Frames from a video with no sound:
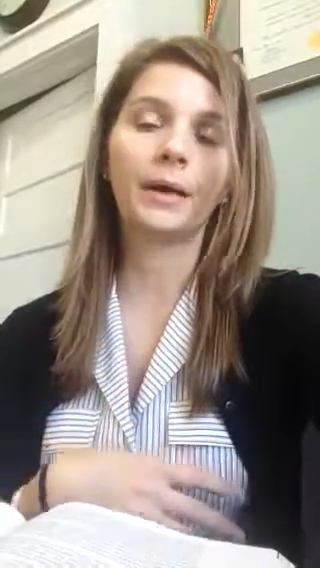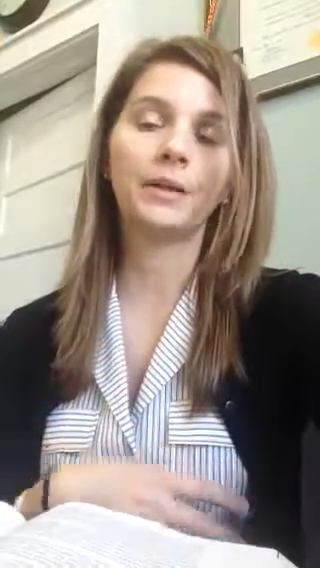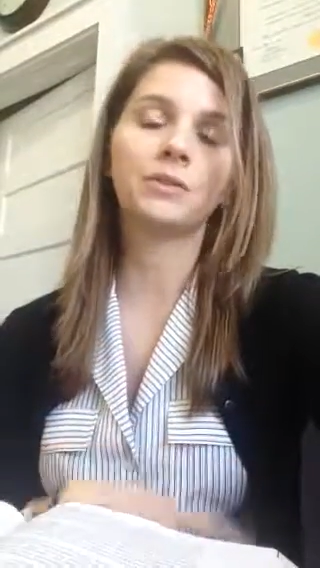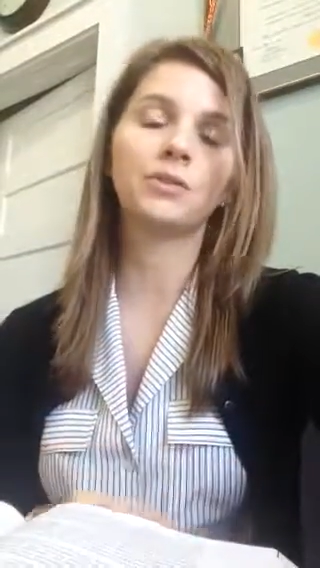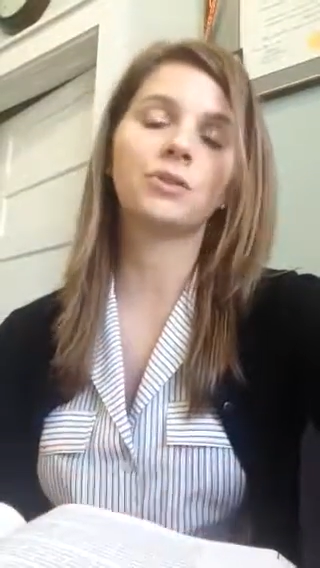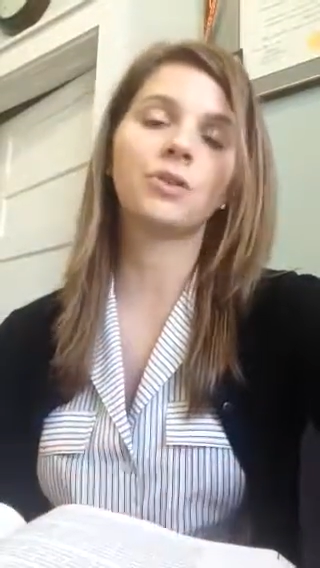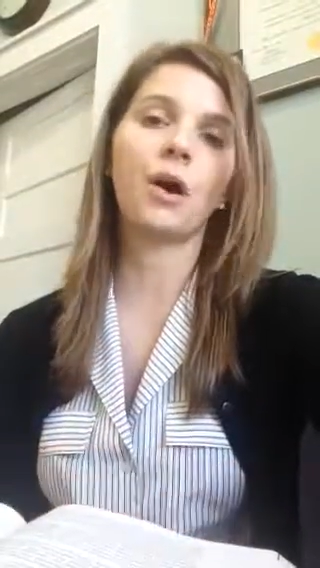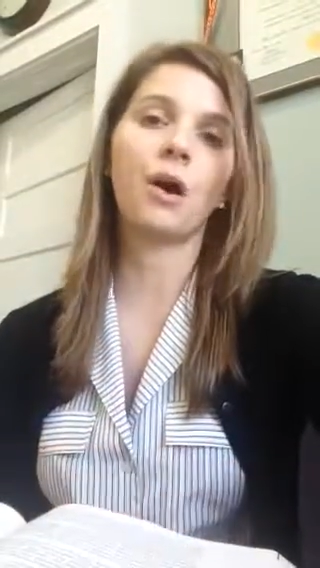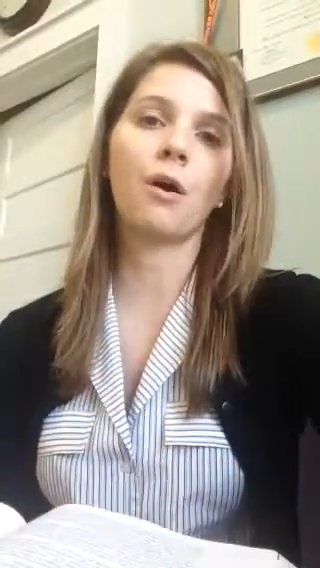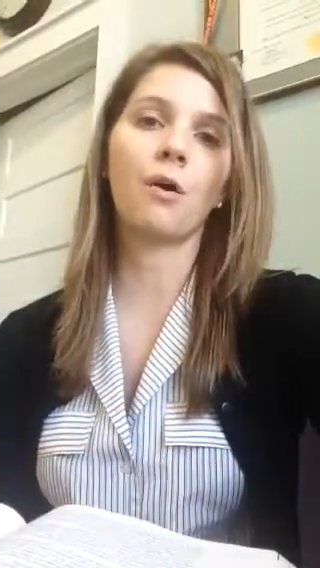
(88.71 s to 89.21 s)

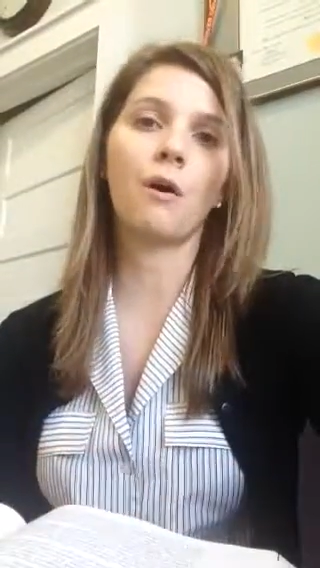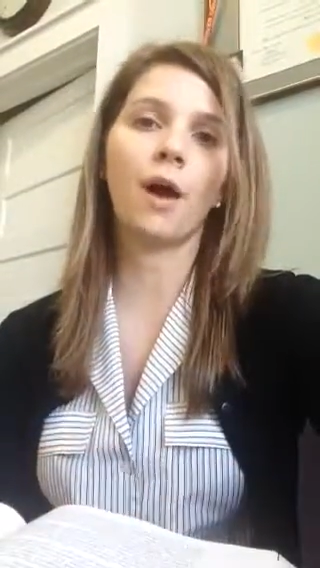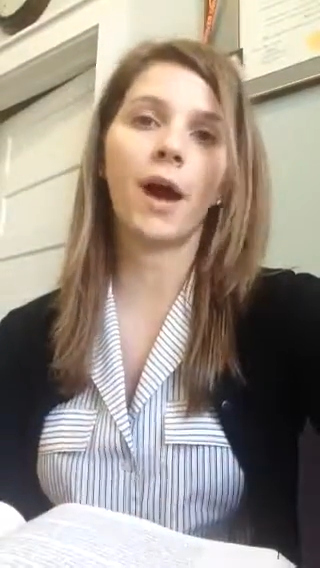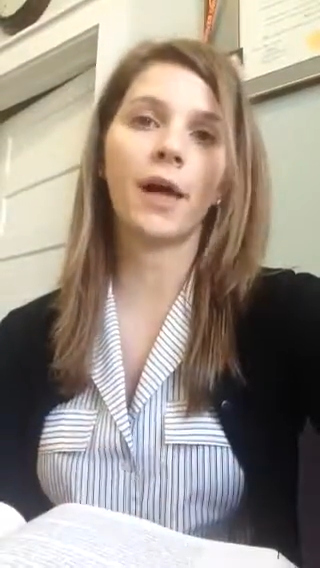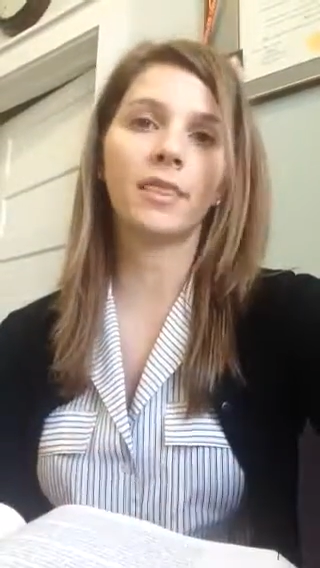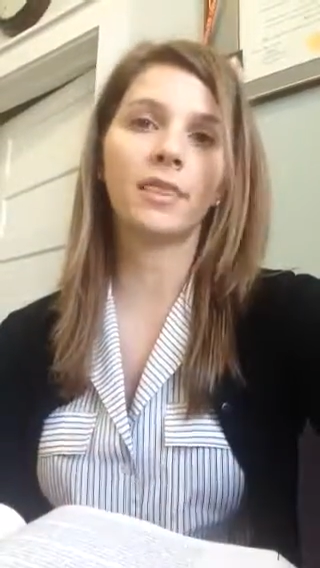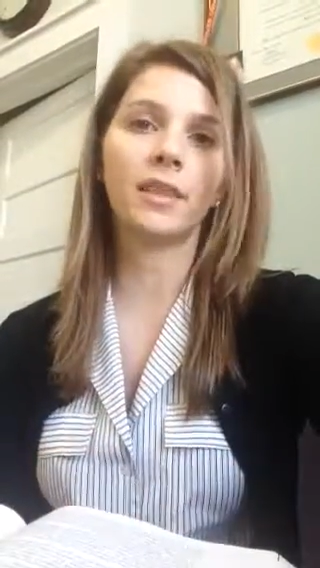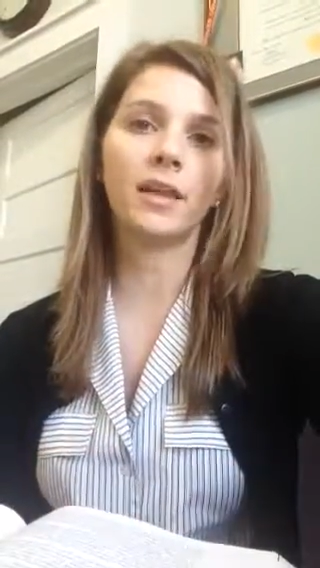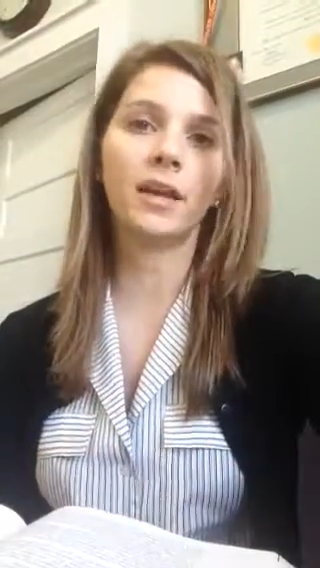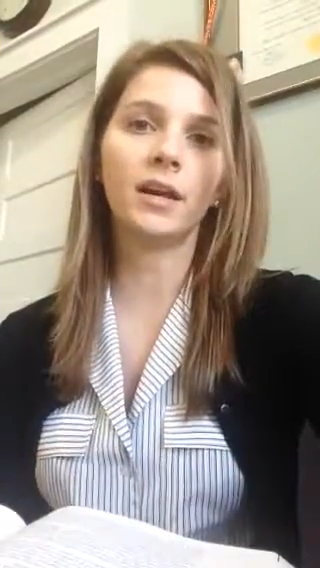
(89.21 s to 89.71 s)
So
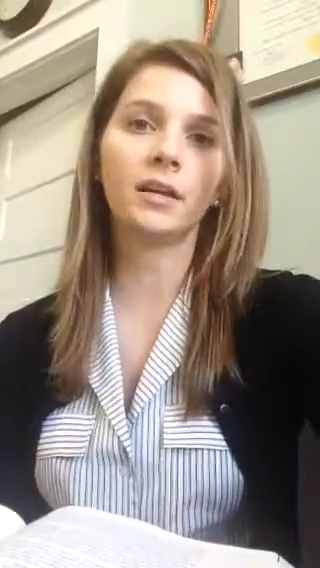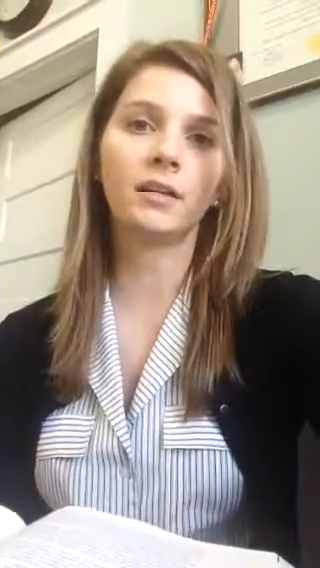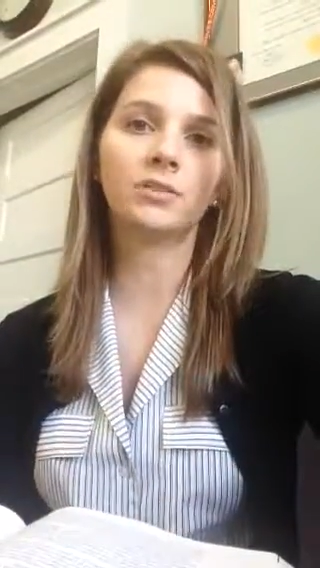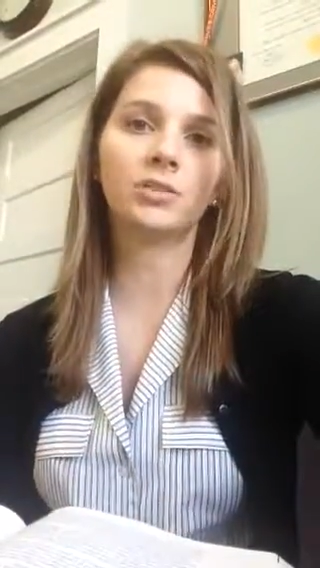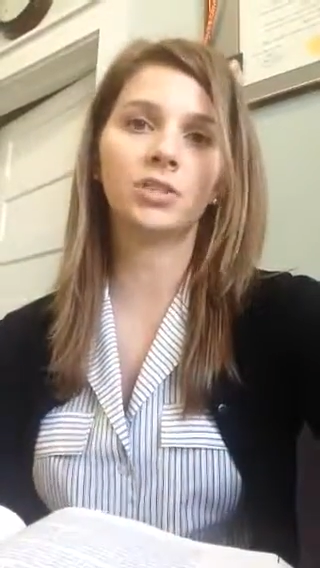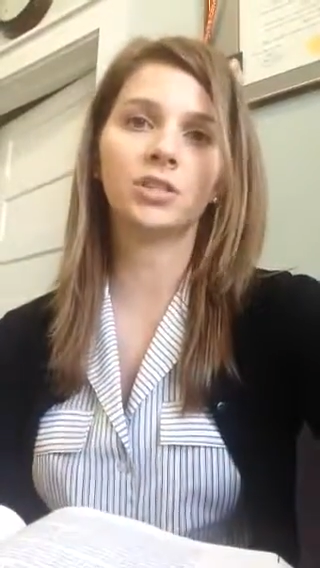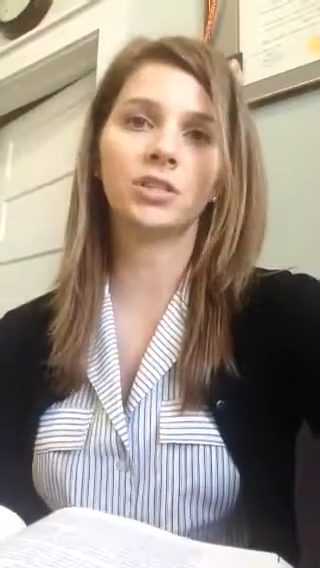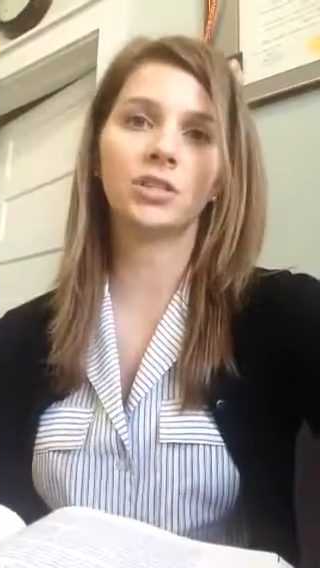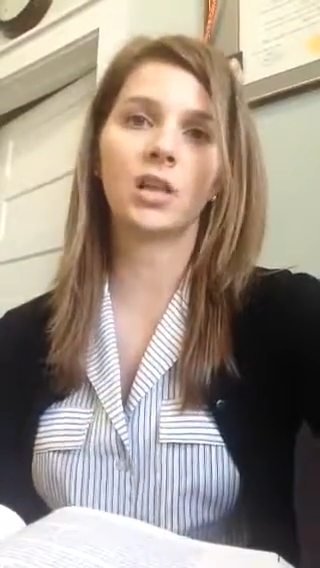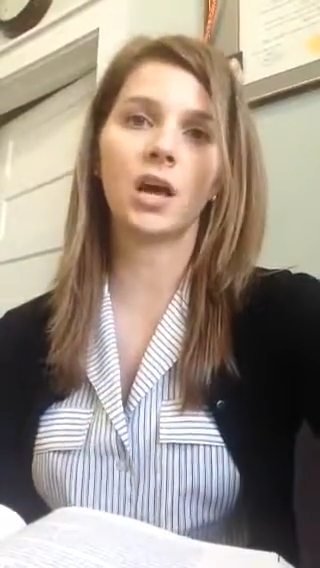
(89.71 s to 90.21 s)
I think
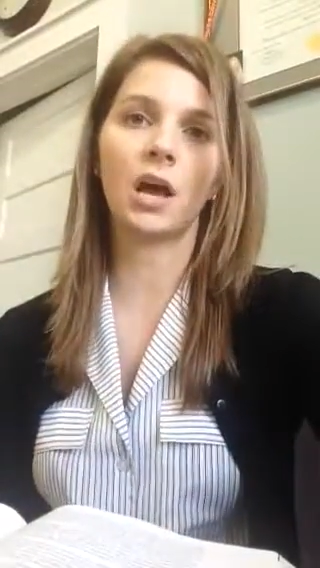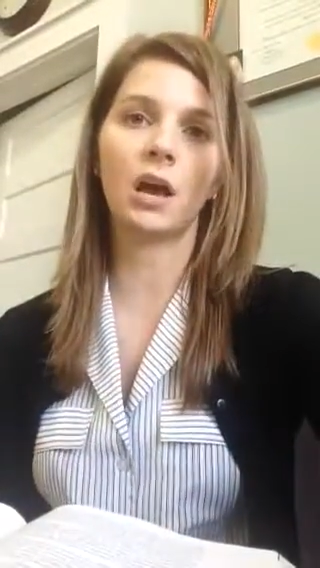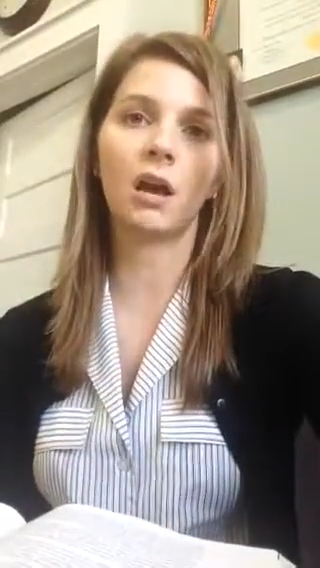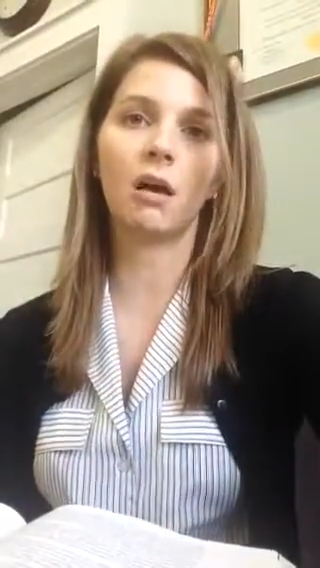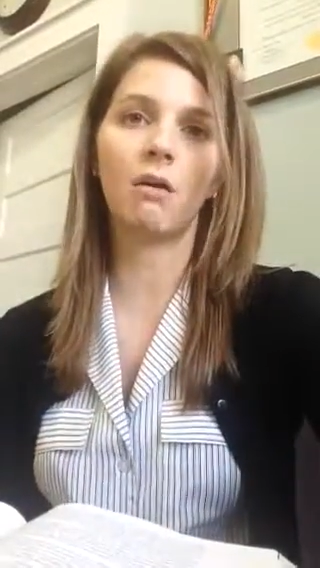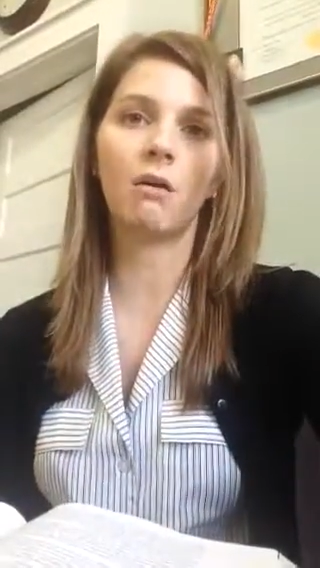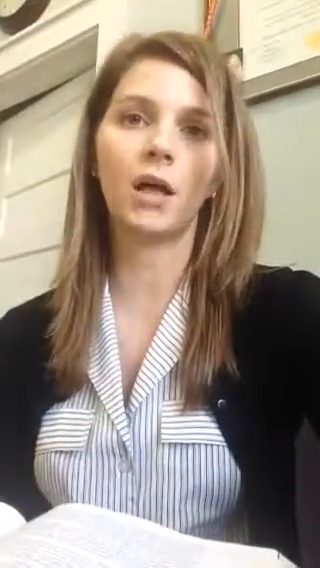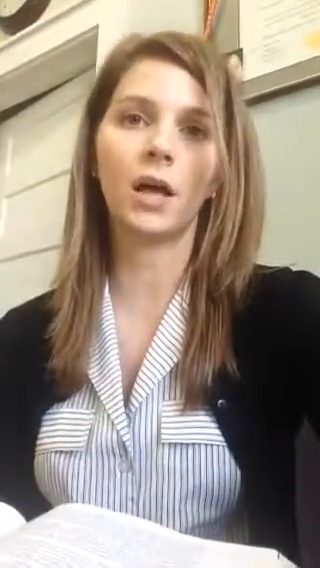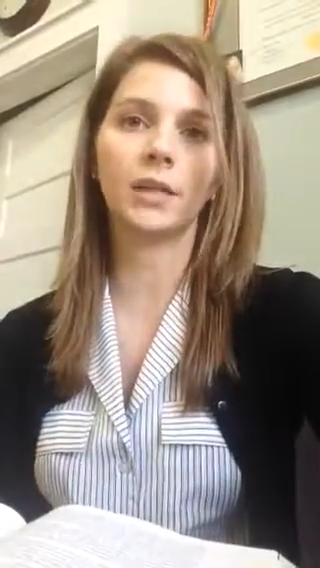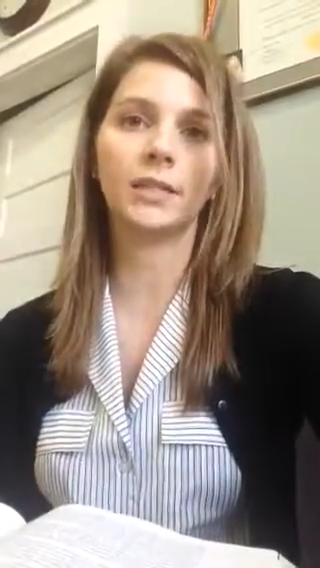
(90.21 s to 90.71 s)
just that
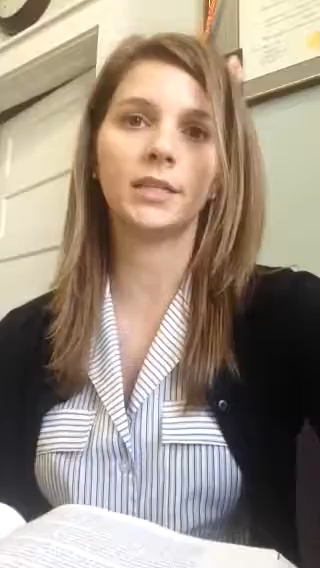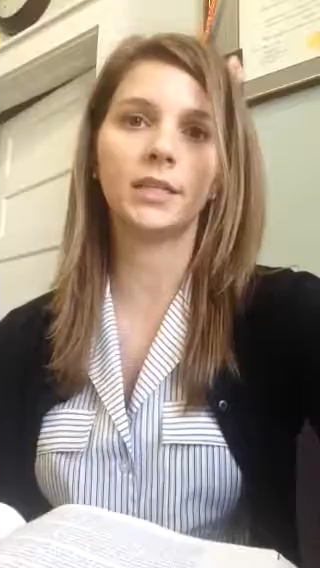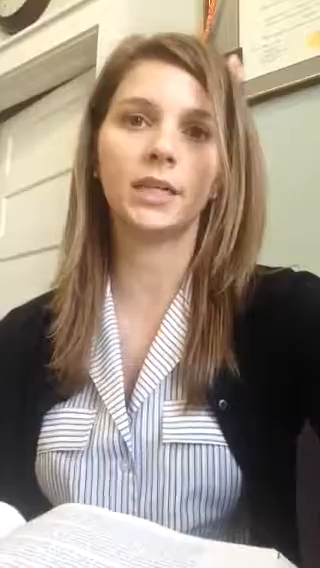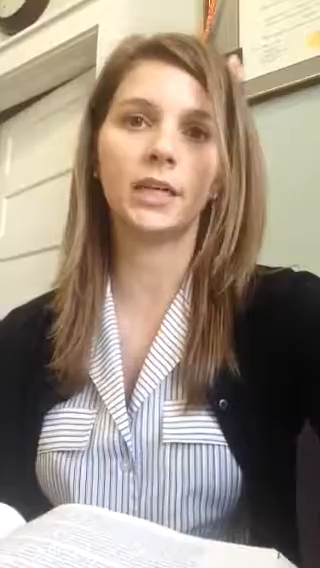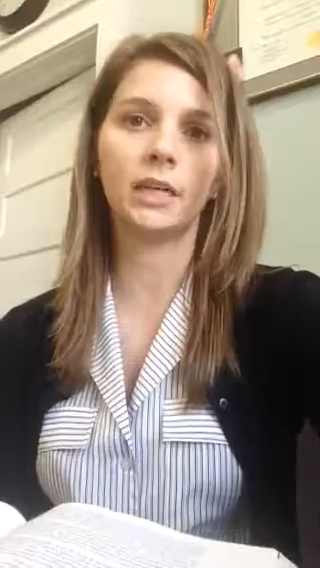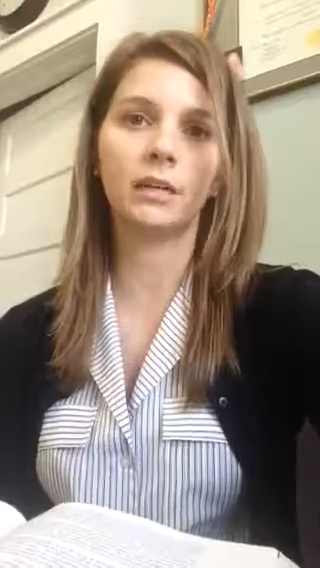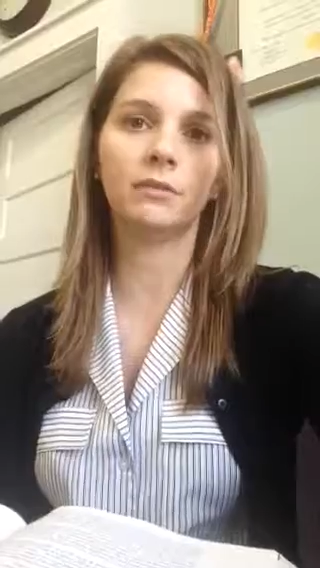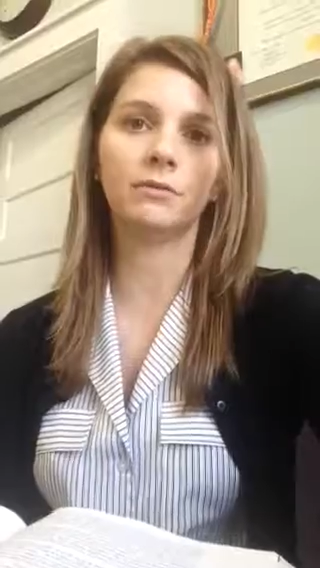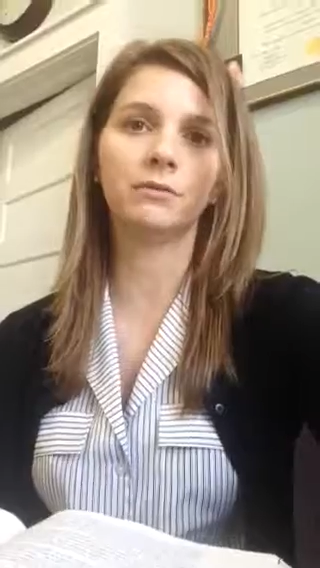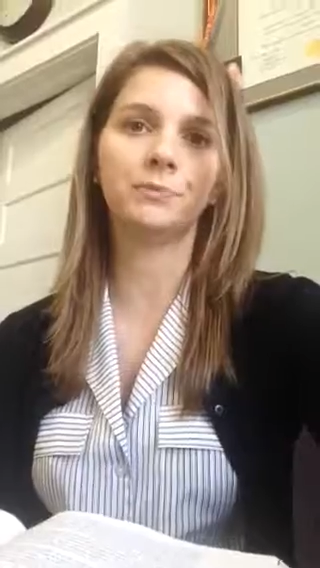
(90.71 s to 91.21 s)
whole
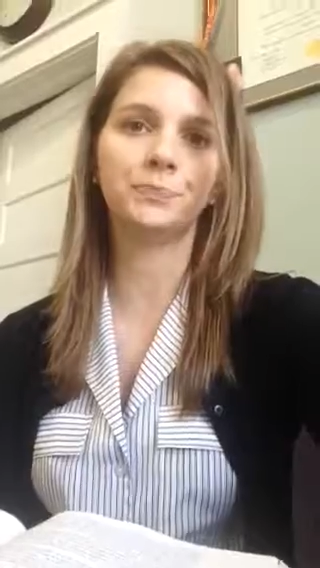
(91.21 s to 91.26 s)
idea